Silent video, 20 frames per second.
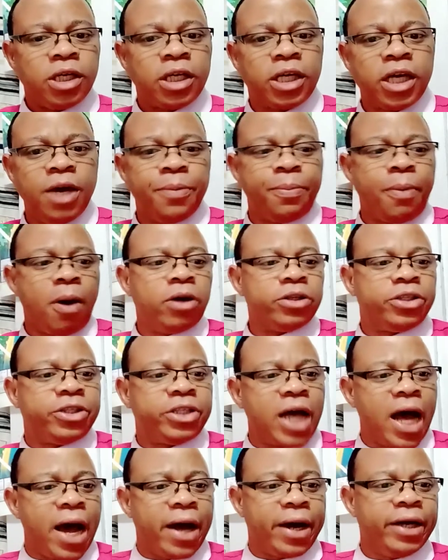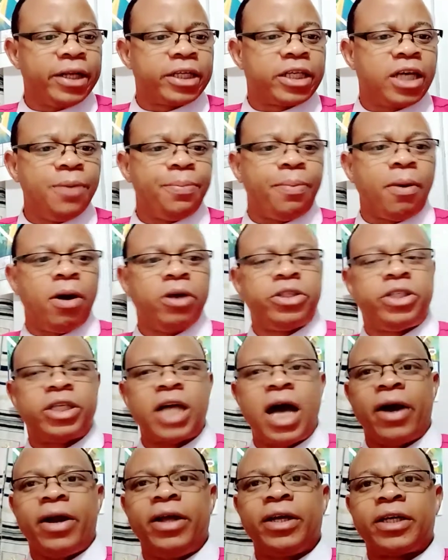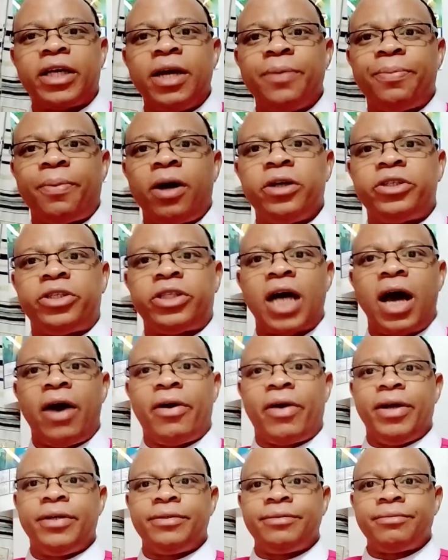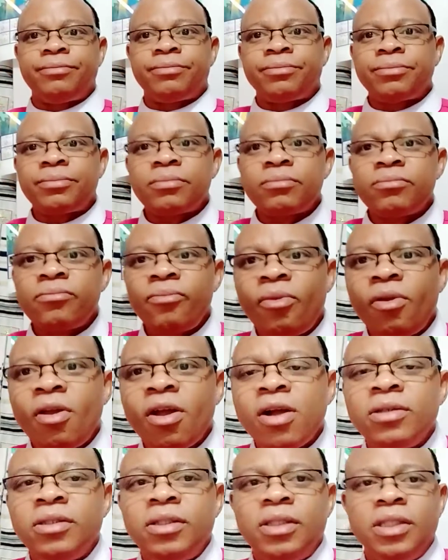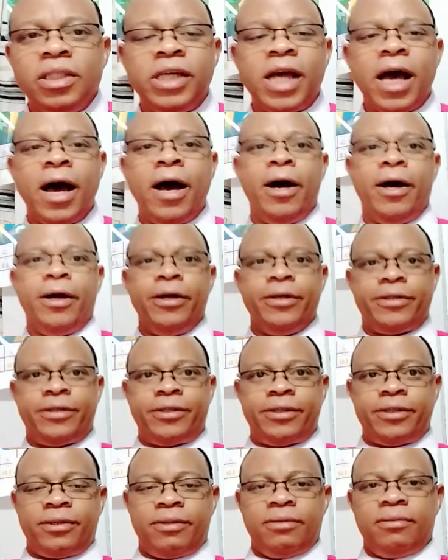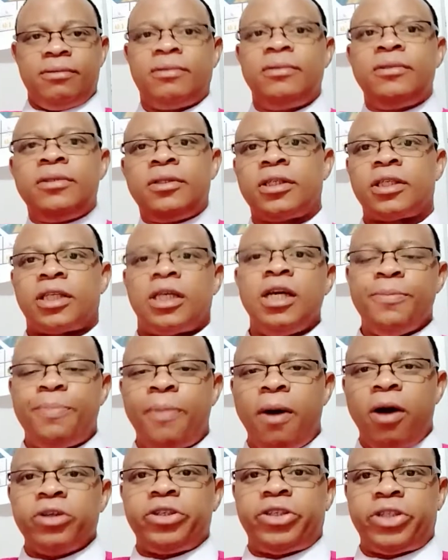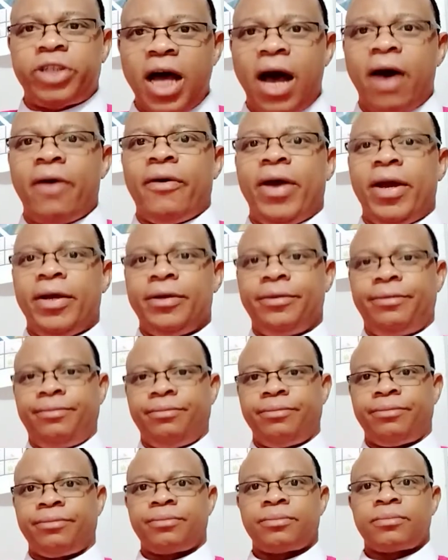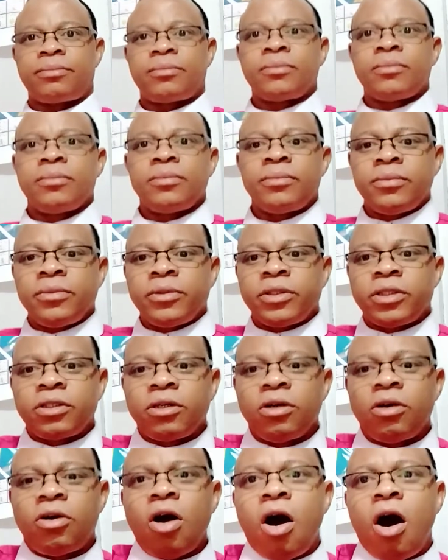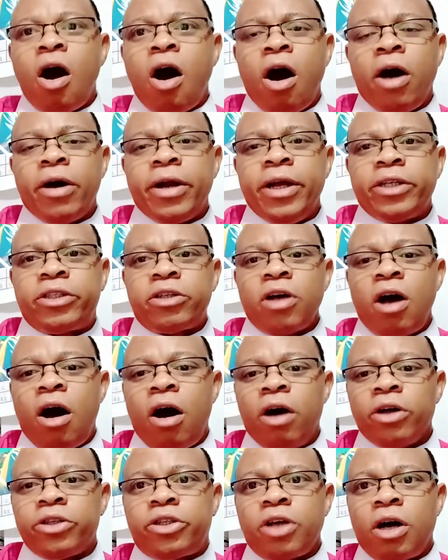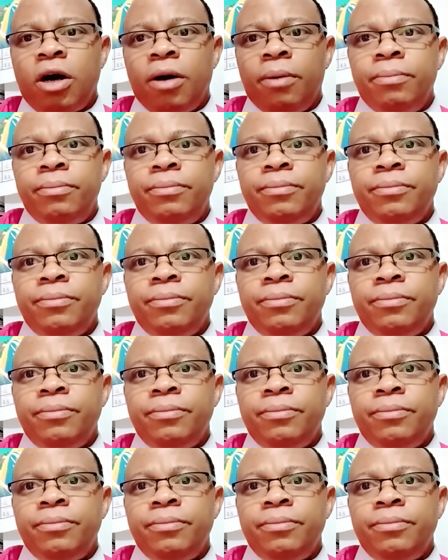Keep on sharing. Keep on sharing. Keep on sharing. Yes. Keep on sharing. God is awesome.